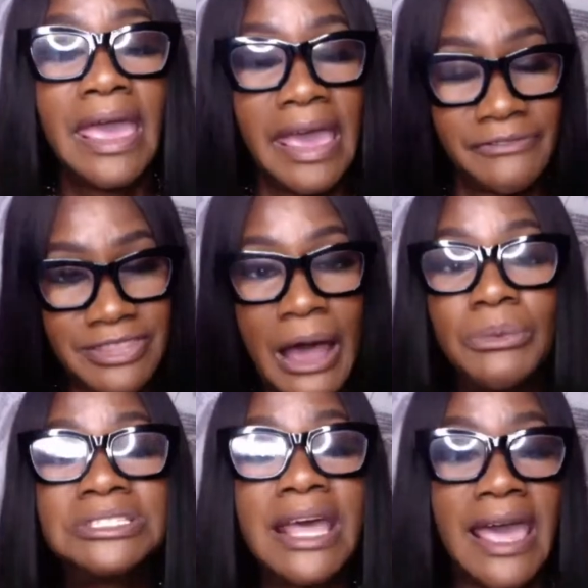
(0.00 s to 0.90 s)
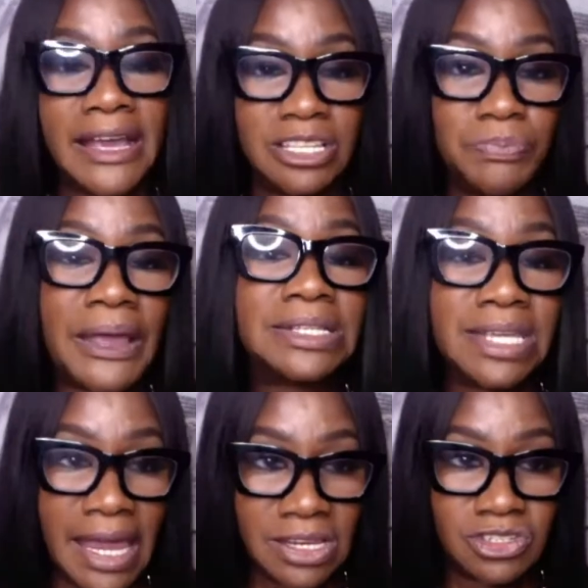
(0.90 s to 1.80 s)
If that was the
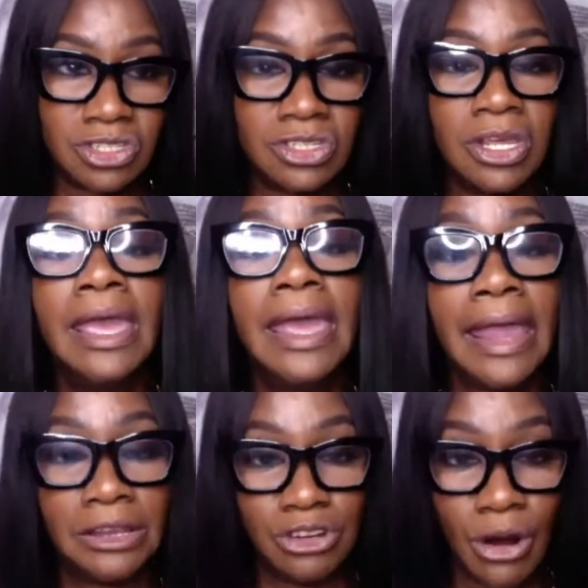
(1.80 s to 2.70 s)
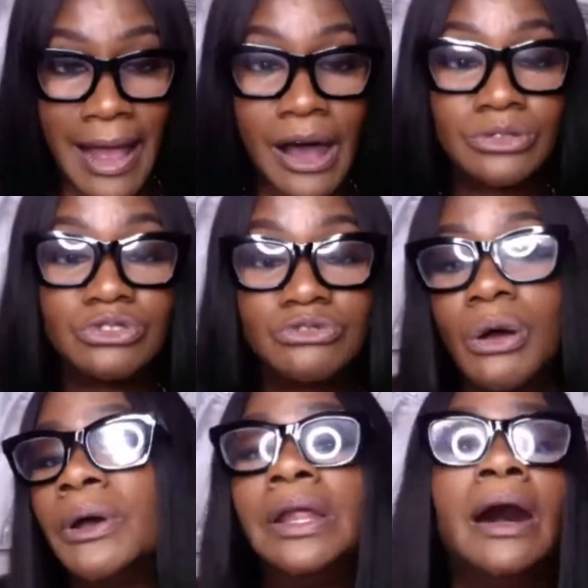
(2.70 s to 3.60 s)
expectation in your house
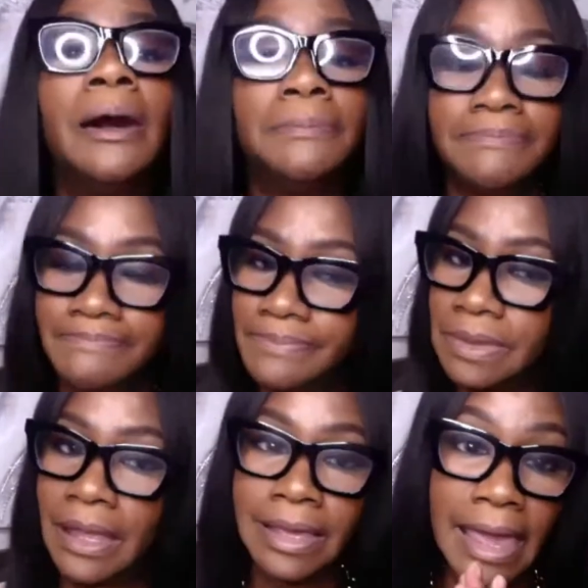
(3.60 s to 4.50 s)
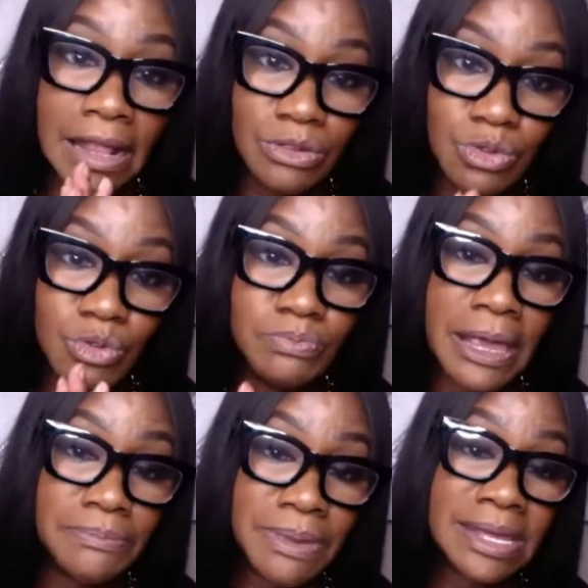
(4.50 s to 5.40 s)
growing up, again, you
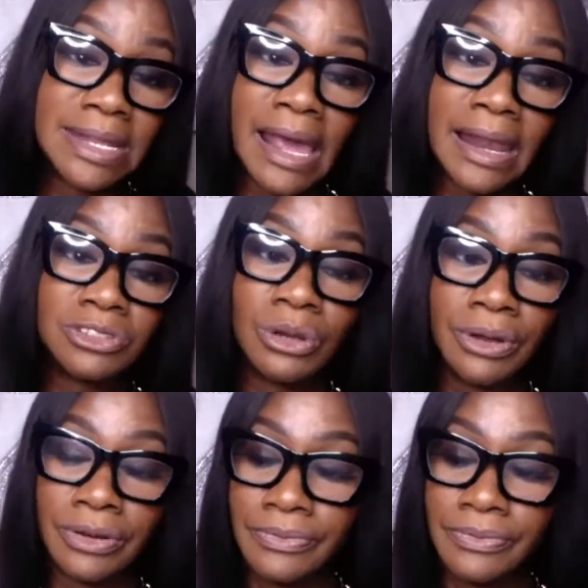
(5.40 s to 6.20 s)
may be a daddyless daughter.